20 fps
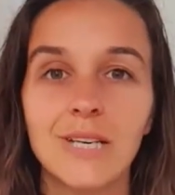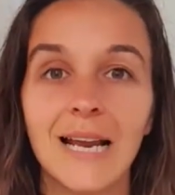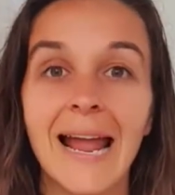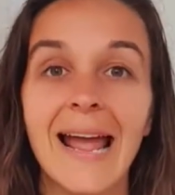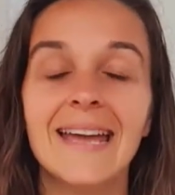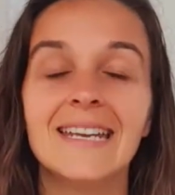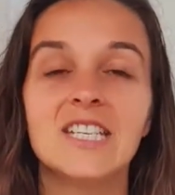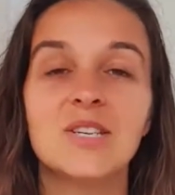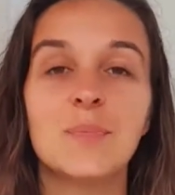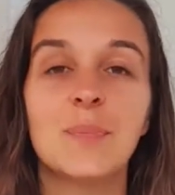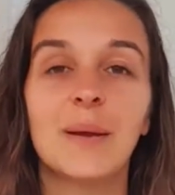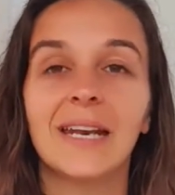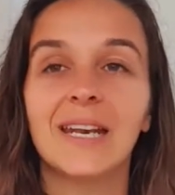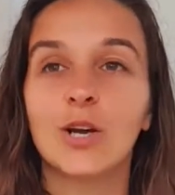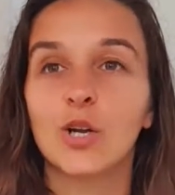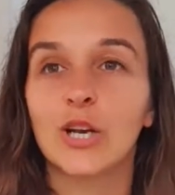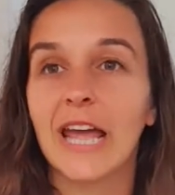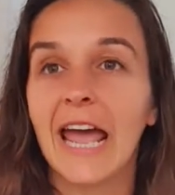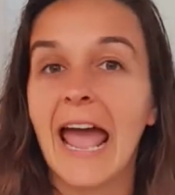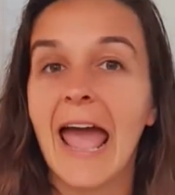and depending
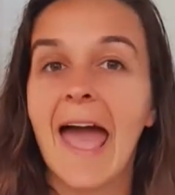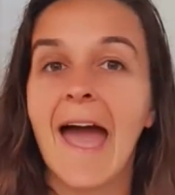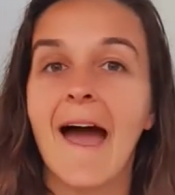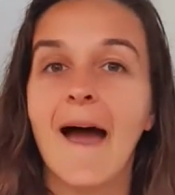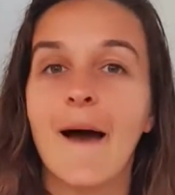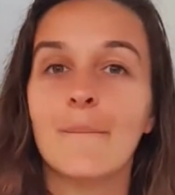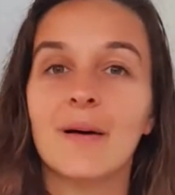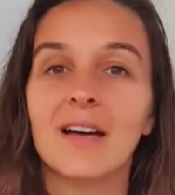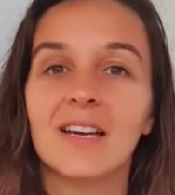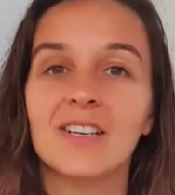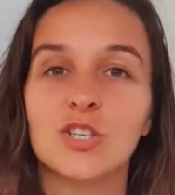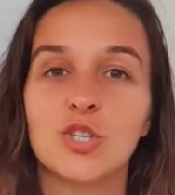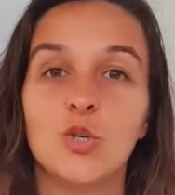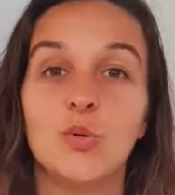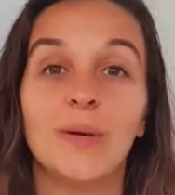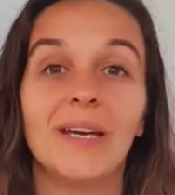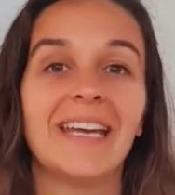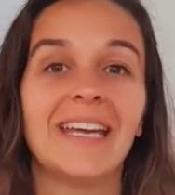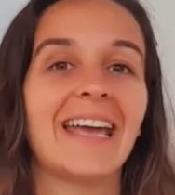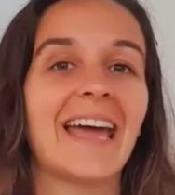on how much you
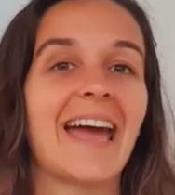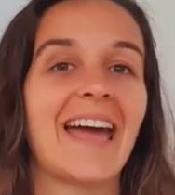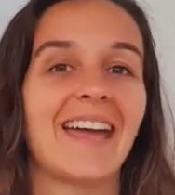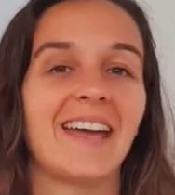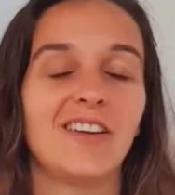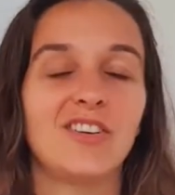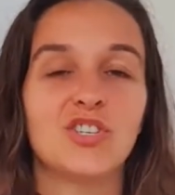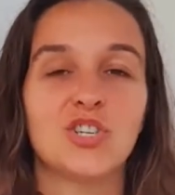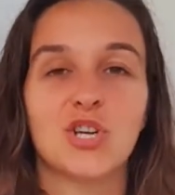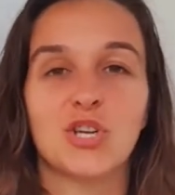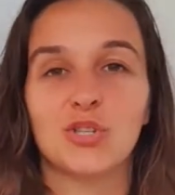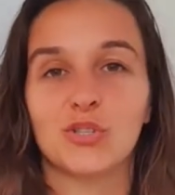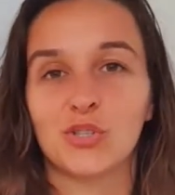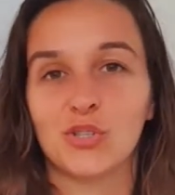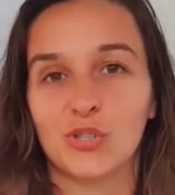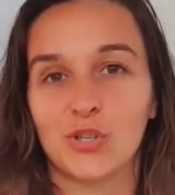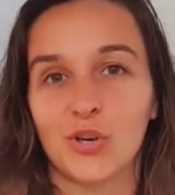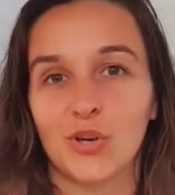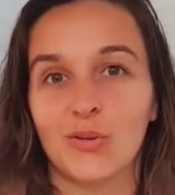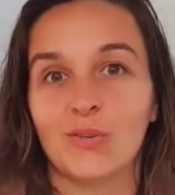engage in
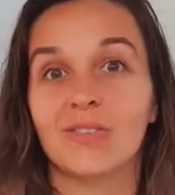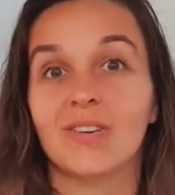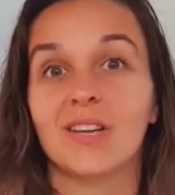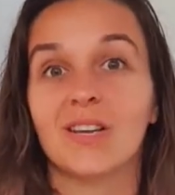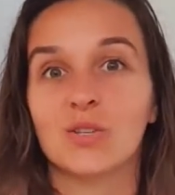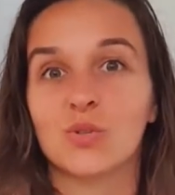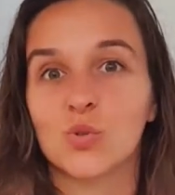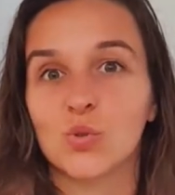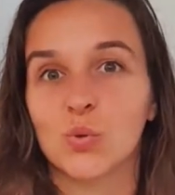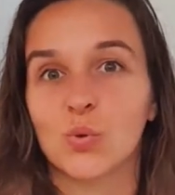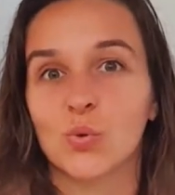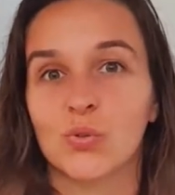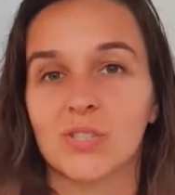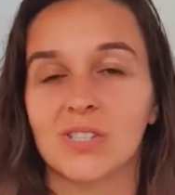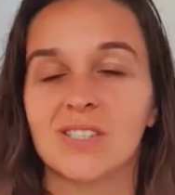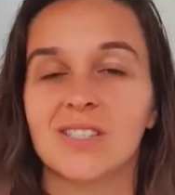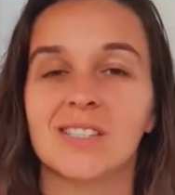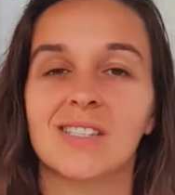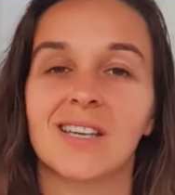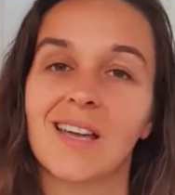certain
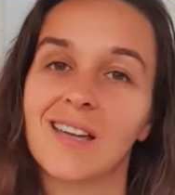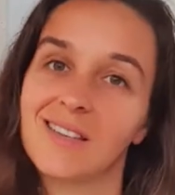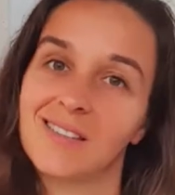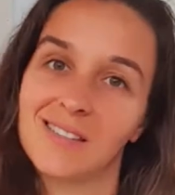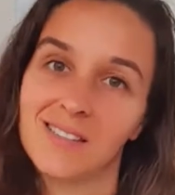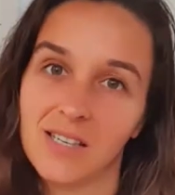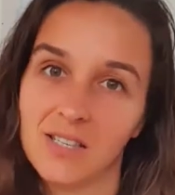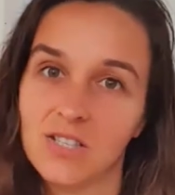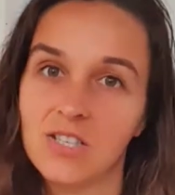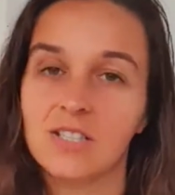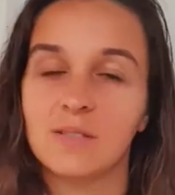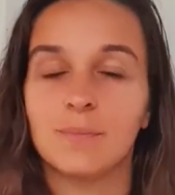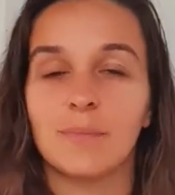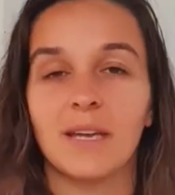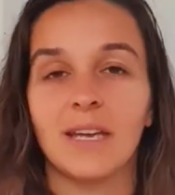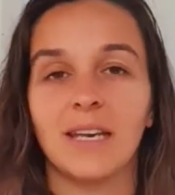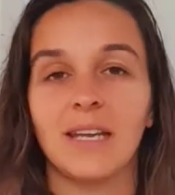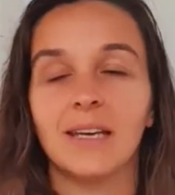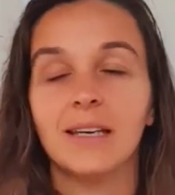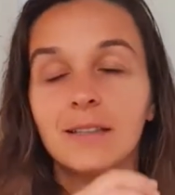sources such as
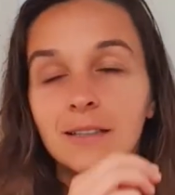media,